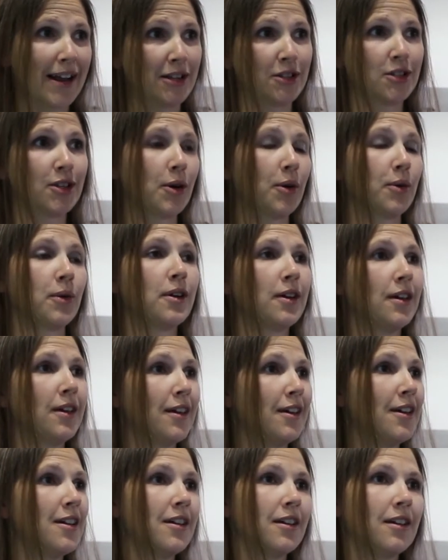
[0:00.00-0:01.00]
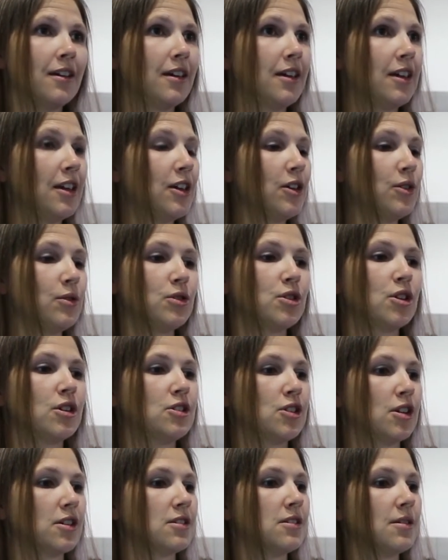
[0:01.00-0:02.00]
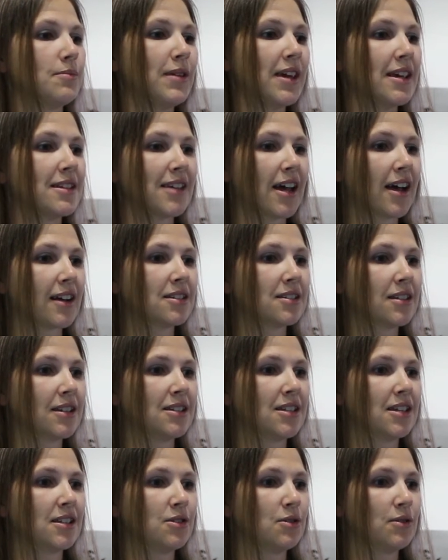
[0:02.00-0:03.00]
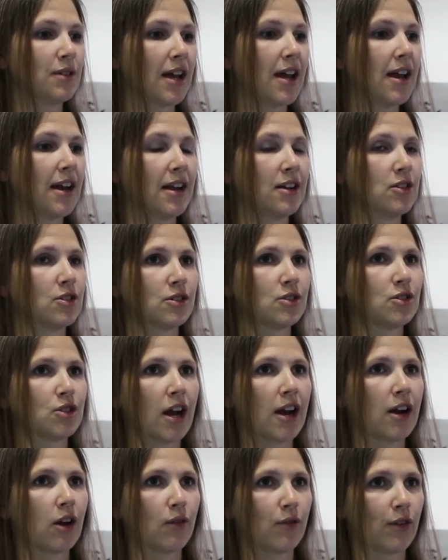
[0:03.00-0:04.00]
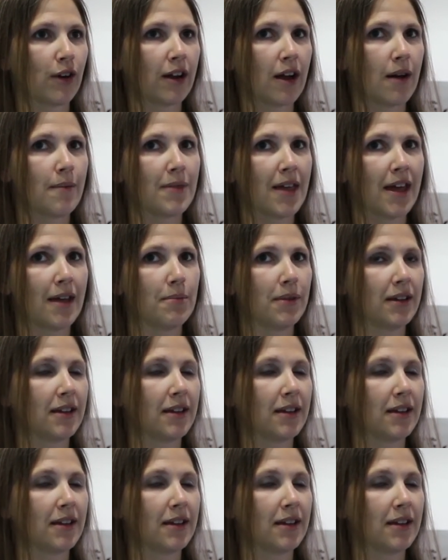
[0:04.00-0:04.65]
And so you should just be as excellent as you can and just try to overcome that,